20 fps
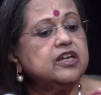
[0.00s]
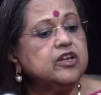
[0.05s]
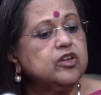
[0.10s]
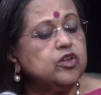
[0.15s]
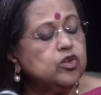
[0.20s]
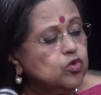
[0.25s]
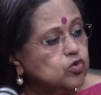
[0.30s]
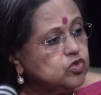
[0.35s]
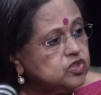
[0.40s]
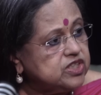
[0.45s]
the
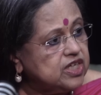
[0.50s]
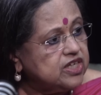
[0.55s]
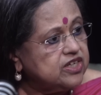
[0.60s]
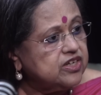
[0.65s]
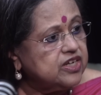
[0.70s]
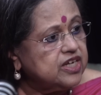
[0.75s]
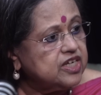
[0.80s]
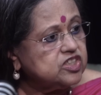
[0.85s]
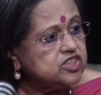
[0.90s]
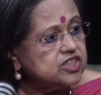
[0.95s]
new
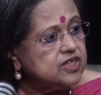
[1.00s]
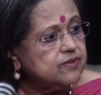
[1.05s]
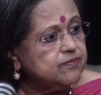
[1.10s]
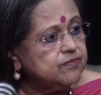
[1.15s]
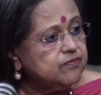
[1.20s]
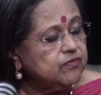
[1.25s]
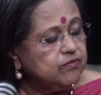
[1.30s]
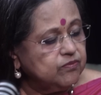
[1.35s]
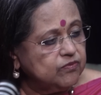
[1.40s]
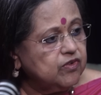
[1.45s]

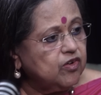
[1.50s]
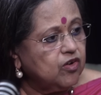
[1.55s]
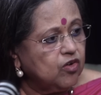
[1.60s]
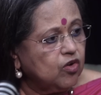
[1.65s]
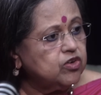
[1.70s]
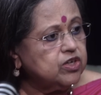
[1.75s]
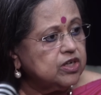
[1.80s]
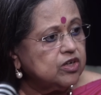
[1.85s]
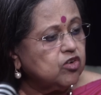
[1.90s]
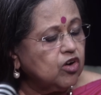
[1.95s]
generation
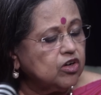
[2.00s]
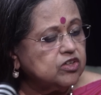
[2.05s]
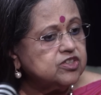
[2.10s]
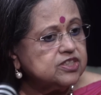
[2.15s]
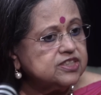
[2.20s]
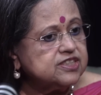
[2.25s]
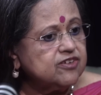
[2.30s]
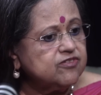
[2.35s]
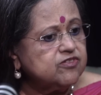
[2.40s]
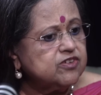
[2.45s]
oral
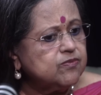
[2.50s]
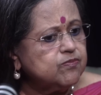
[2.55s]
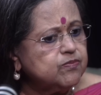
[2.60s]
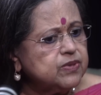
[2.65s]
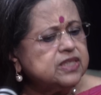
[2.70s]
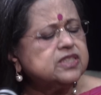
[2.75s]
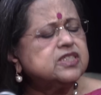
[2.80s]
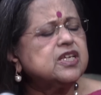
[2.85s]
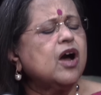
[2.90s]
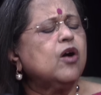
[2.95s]

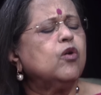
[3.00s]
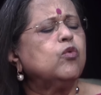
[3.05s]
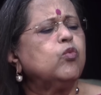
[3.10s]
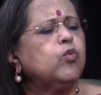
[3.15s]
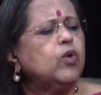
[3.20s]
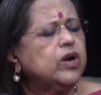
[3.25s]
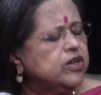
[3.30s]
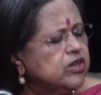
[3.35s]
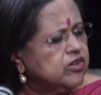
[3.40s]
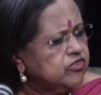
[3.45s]
contraceptive pills are
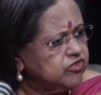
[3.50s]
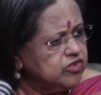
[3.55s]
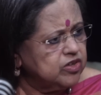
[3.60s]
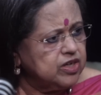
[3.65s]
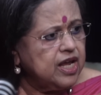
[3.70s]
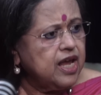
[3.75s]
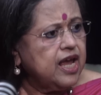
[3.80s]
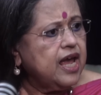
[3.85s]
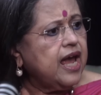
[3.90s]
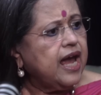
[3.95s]

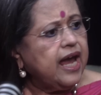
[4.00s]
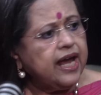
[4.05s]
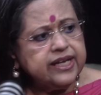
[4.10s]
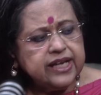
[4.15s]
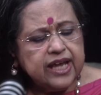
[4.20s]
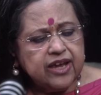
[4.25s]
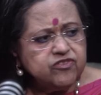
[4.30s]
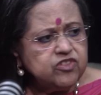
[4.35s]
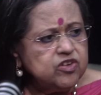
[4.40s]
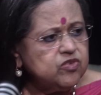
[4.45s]
wonderful
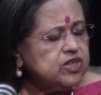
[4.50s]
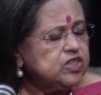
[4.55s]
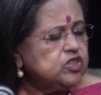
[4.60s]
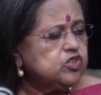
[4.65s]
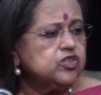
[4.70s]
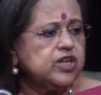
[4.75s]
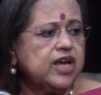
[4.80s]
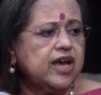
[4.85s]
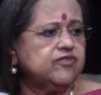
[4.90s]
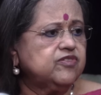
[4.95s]
and
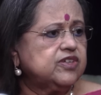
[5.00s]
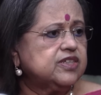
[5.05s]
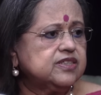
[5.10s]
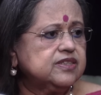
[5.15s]
everyone should have